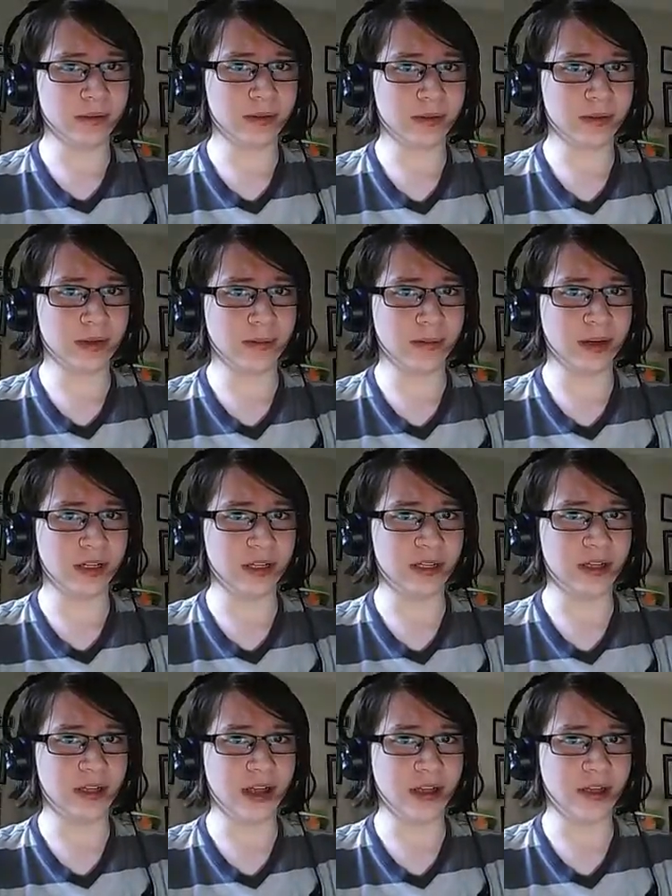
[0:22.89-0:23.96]
somebody's
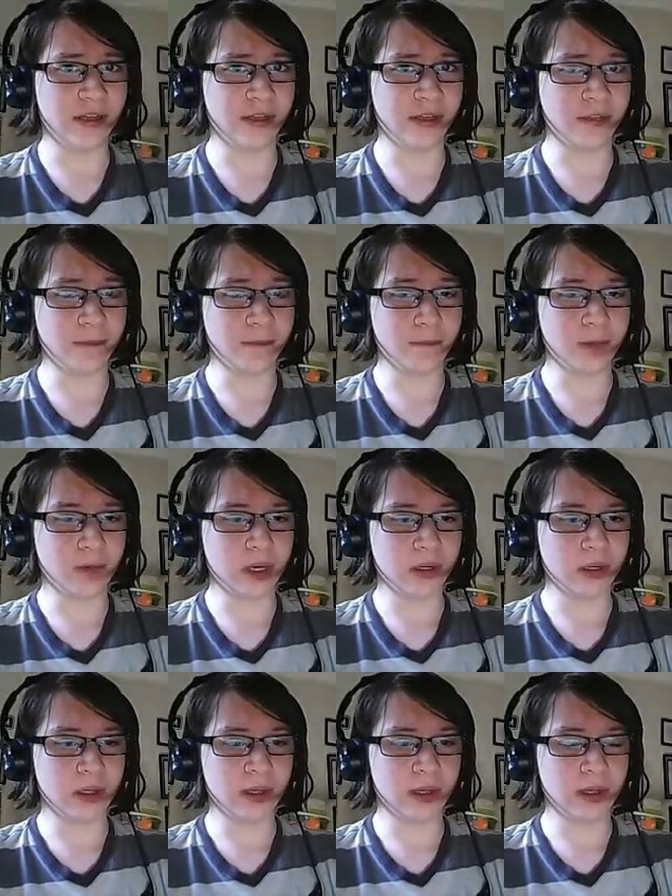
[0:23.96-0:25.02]
death.
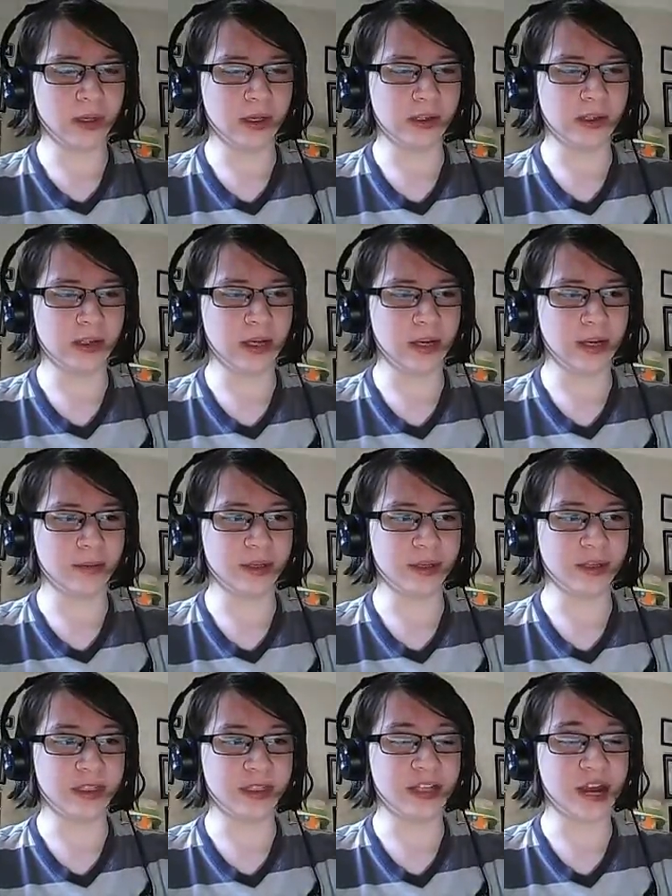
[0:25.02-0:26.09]
His name
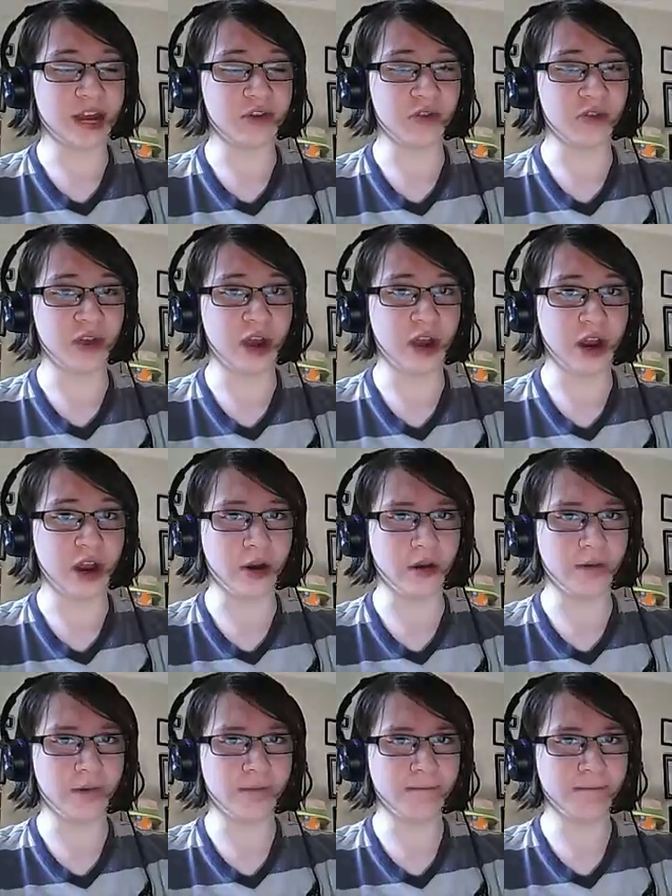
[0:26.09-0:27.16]
is Daniel Kyre.
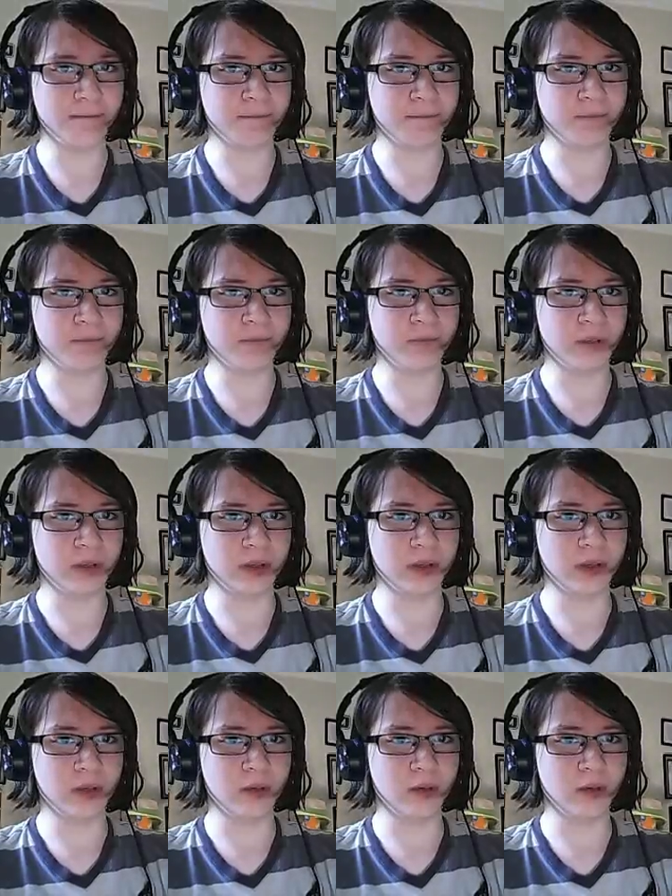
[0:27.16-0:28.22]

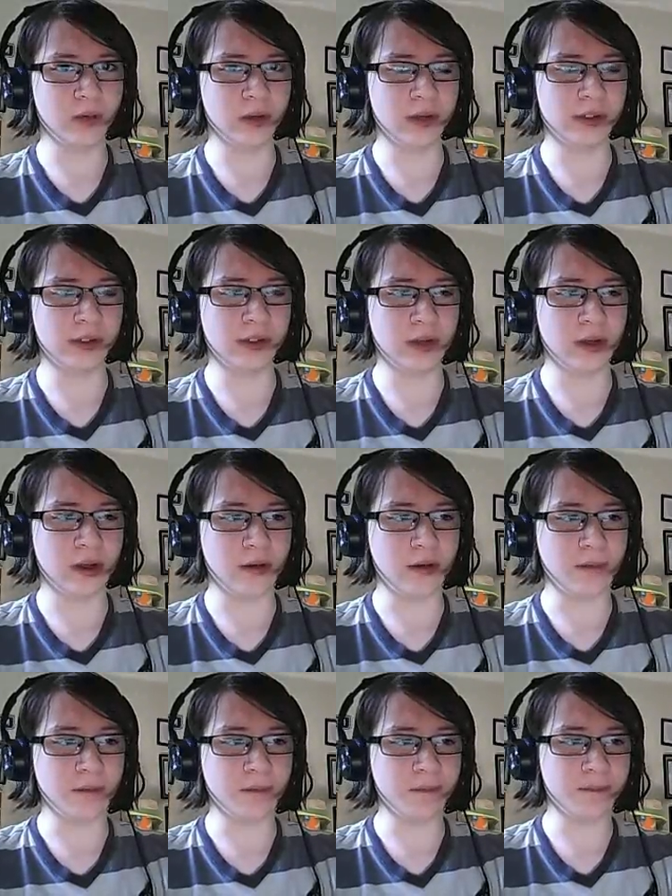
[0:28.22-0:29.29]
He was
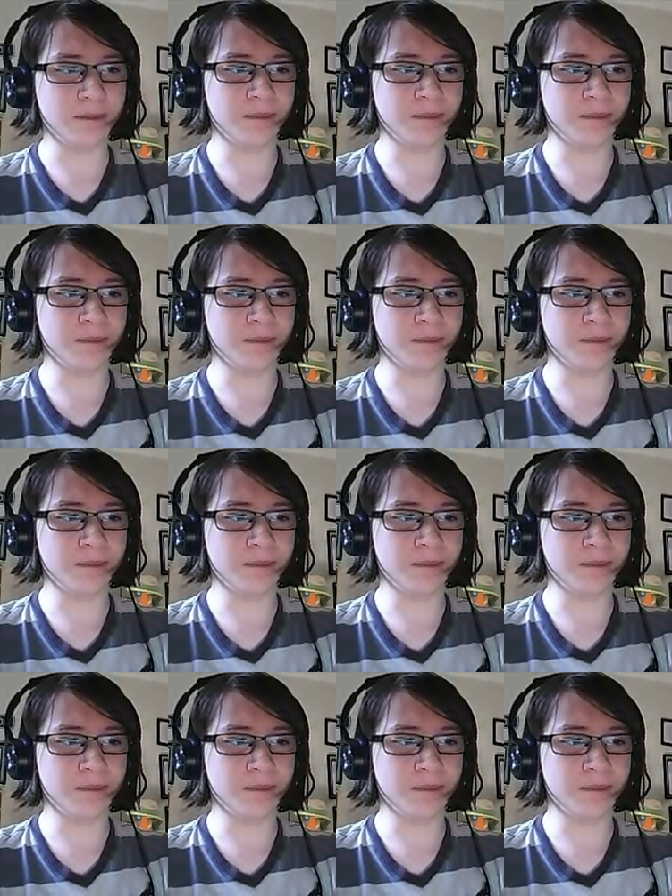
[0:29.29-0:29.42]
um,